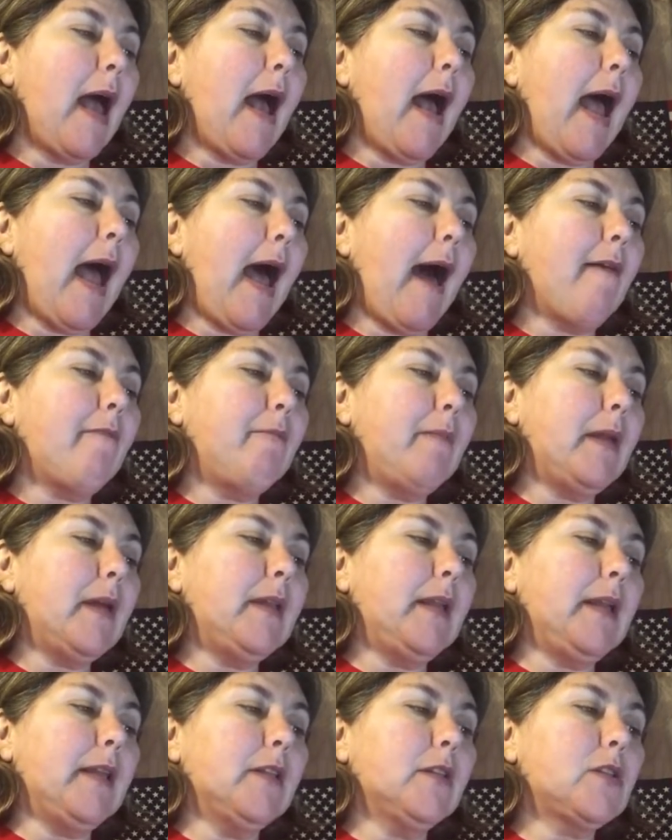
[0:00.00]
have
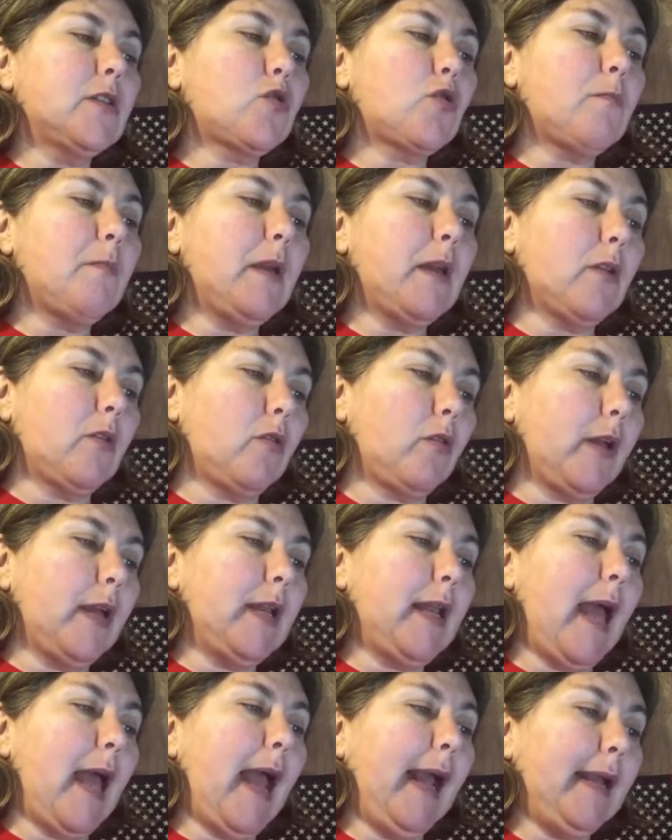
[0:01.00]
been instrumental in
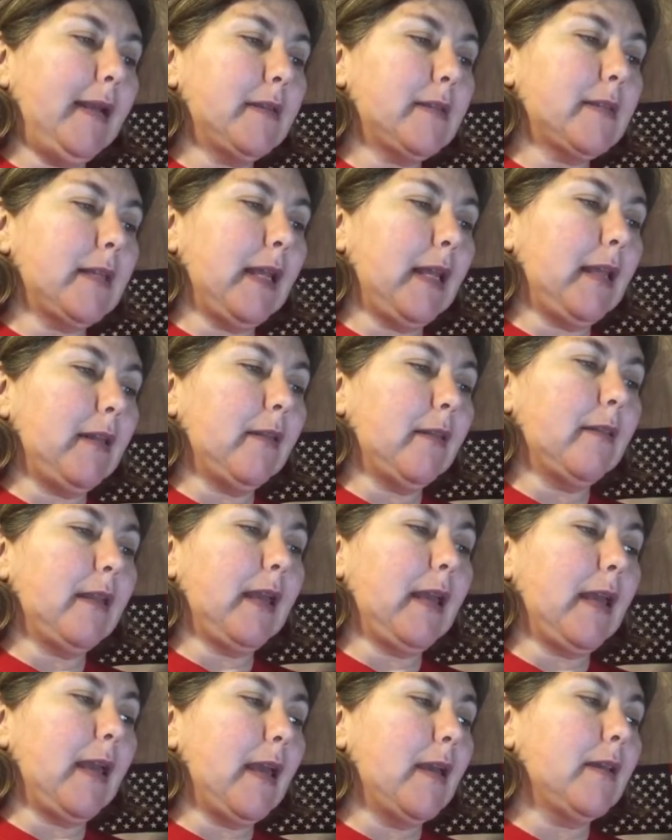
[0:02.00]
hastening
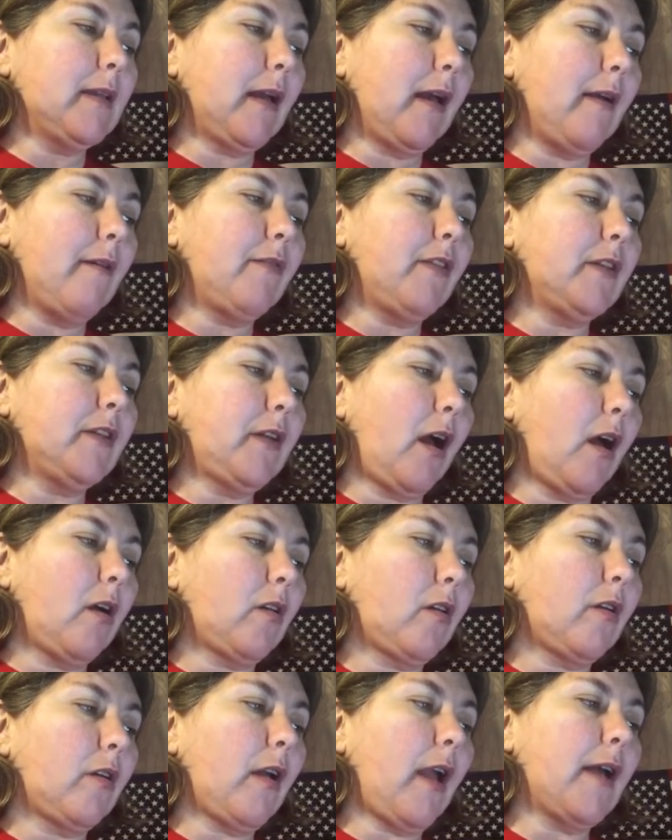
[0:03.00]
the end of the
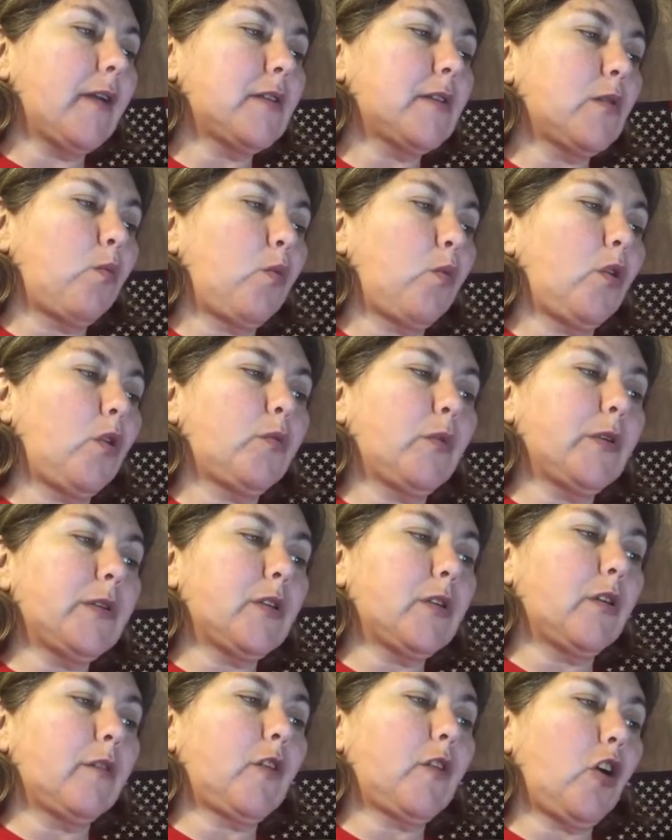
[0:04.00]
dollar as the world
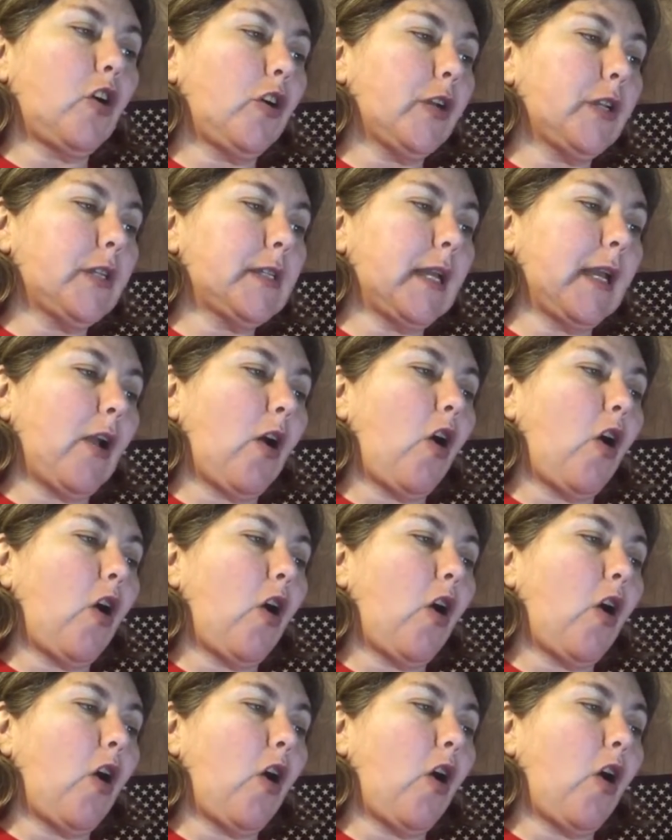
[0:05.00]
reserve currency,